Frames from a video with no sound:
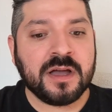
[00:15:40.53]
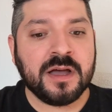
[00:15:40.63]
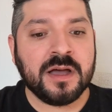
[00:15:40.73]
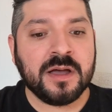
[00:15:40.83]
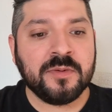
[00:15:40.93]

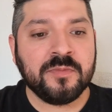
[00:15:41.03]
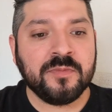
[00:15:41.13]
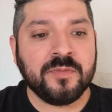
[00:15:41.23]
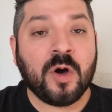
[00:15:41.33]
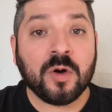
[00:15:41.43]
um,
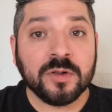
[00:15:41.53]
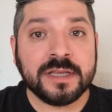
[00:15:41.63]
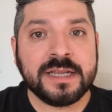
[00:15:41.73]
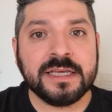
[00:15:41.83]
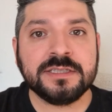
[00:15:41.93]

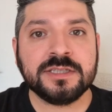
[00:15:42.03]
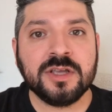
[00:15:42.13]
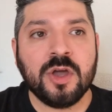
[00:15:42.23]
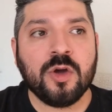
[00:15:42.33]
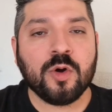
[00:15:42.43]
holiness